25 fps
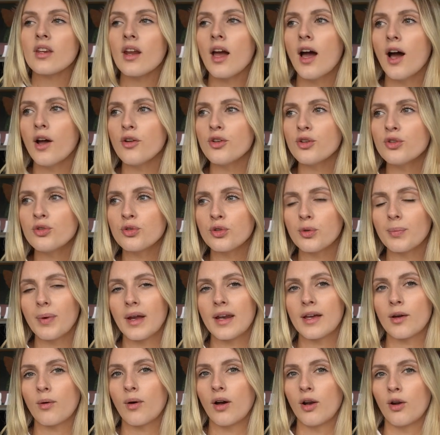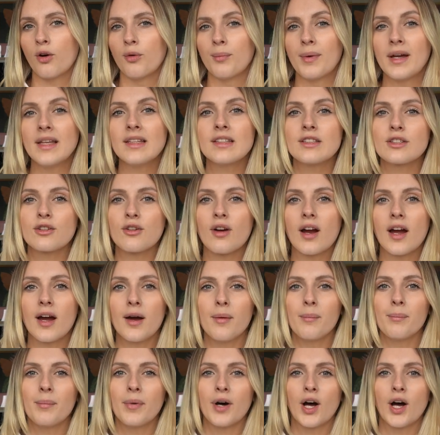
I do talk about it quite a lot on my Instagram,